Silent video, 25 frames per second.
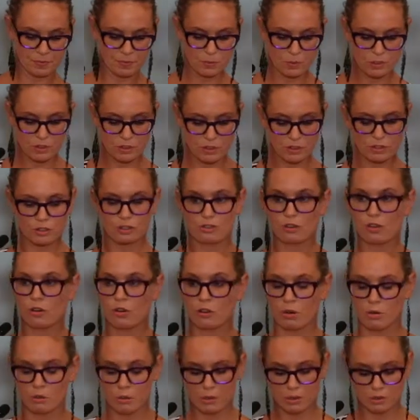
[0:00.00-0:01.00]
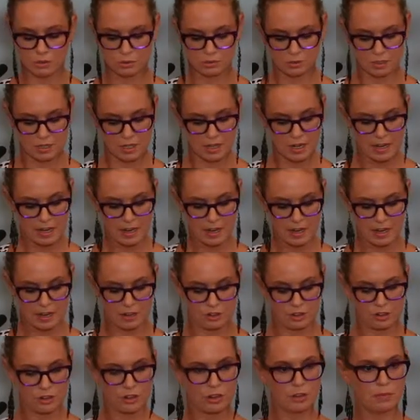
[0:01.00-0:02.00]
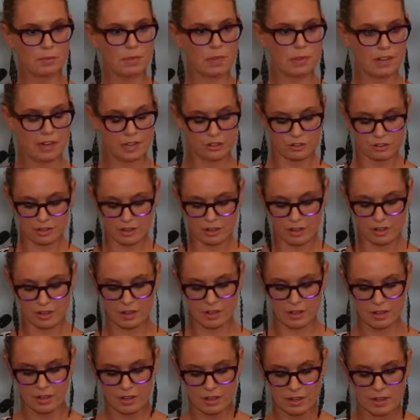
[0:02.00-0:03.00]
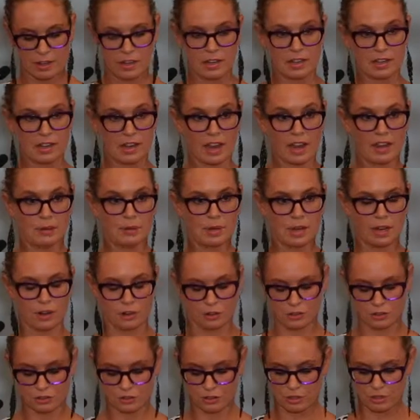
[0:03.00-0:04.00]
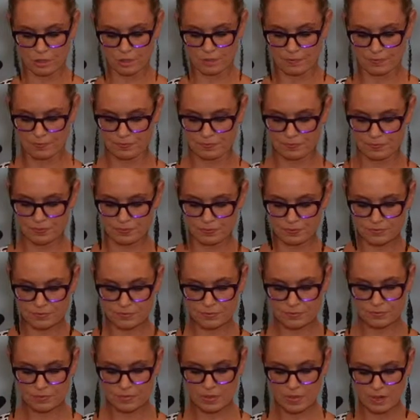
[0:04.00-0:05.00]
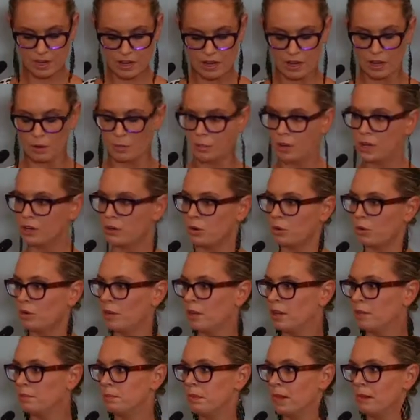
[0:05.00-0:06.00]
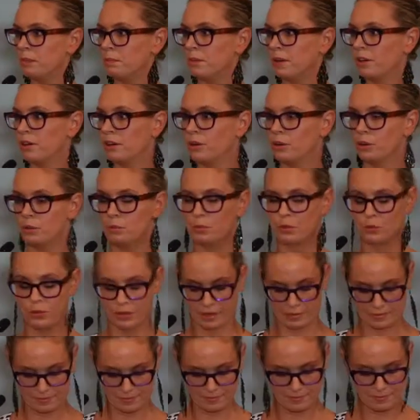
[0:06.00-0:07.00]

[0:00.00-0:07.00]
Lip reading: With his strong-willed and determined nature, he came out on top, and we call him our miracle boy.